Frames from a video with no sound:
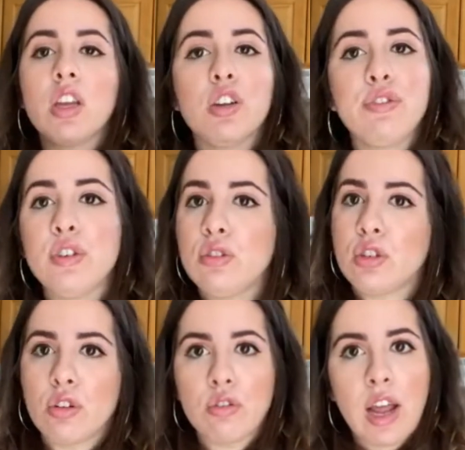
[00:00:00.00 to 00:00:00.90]
if you
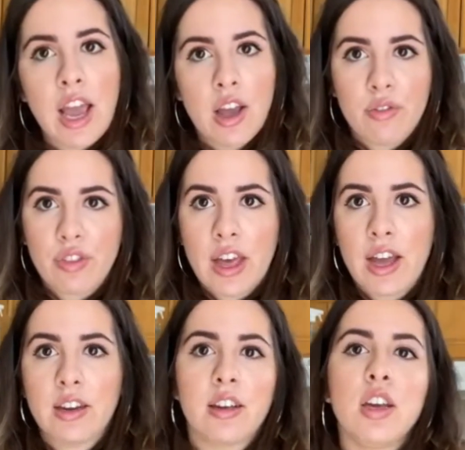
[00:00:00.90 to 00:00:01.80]
don't have
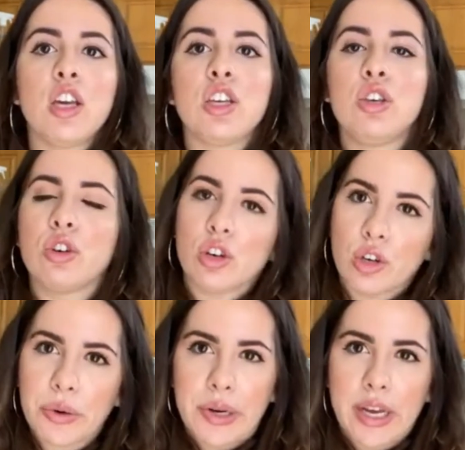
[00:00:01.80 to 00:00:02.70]
that, you can
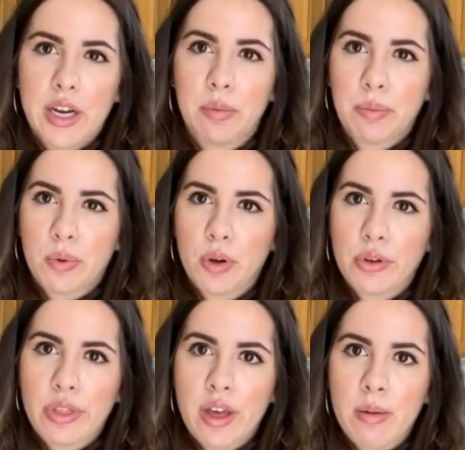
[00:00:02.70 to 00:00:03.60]
go ahead and
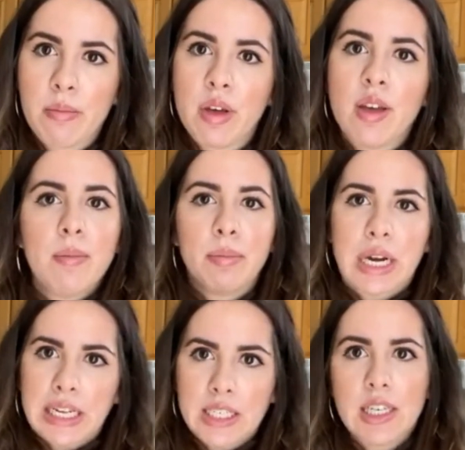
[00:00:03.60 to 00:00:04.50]
boil them, but
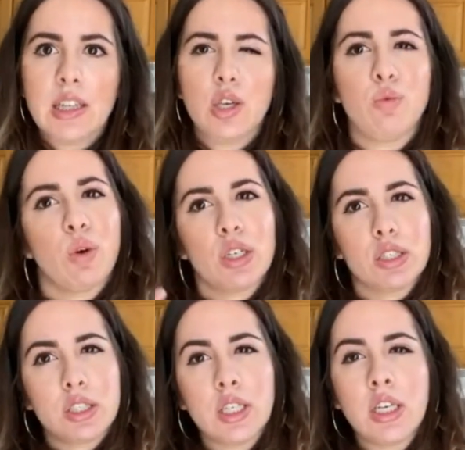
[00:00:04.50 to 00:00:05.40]
ideally you wanna
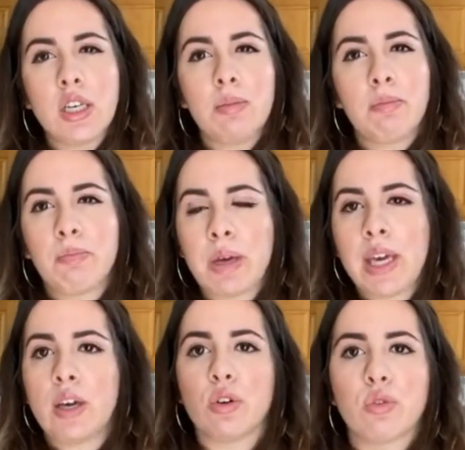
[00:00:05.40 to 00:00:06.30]
steam,
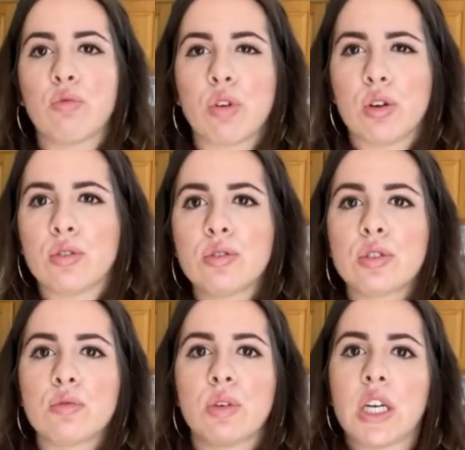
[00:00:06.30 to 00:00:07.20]
bake, or
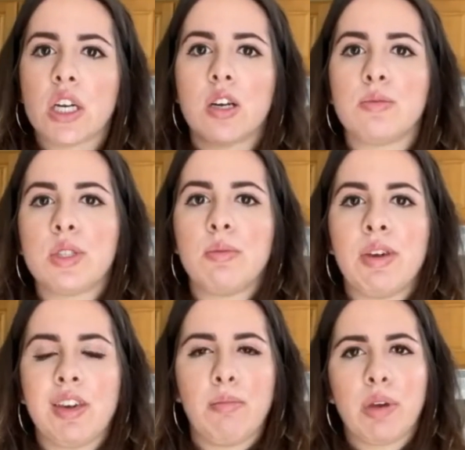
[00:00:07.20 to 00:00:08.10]
roast when it comes to
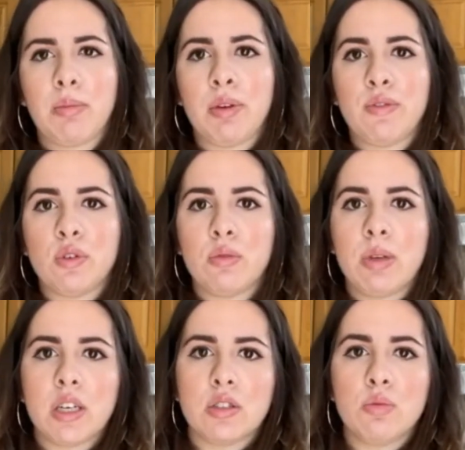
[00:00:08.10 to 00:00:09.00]
making baby food
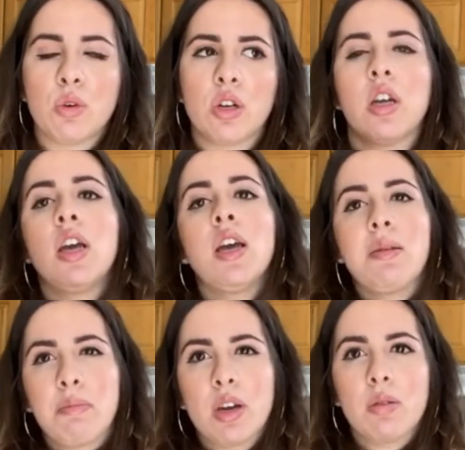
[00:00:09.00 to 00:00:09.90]
because you want
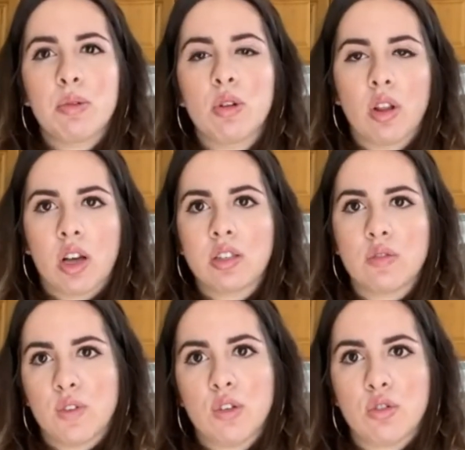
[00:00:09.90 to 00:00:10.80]
minimal loss
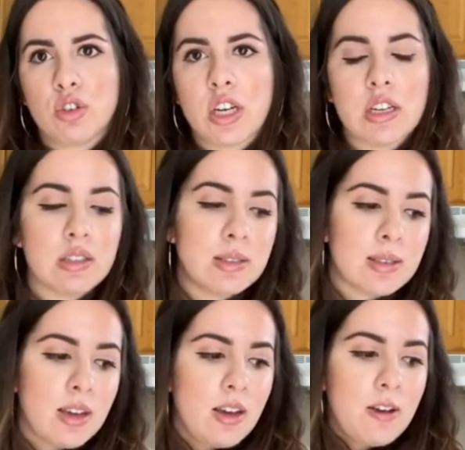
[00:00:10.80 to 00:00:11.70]
of
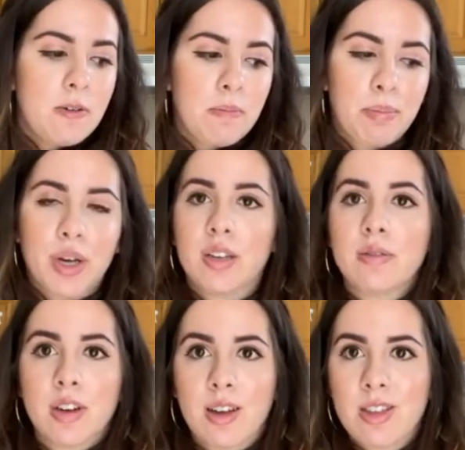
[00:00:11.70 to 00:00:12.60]
nutrients. But
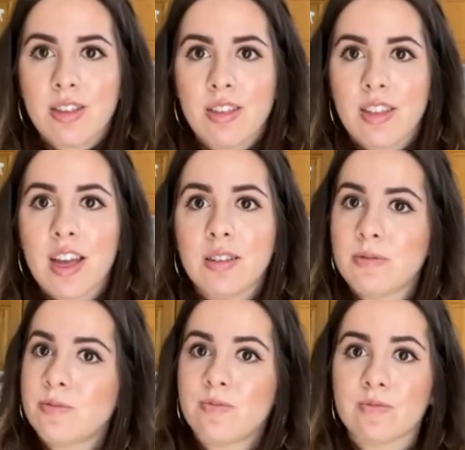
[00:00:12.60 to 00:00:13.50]
other than that,
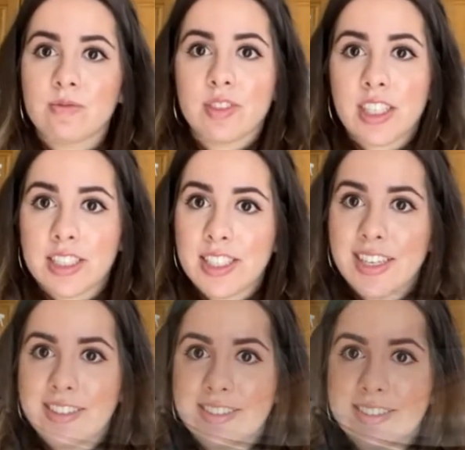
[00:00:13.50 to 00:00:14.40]
that's it.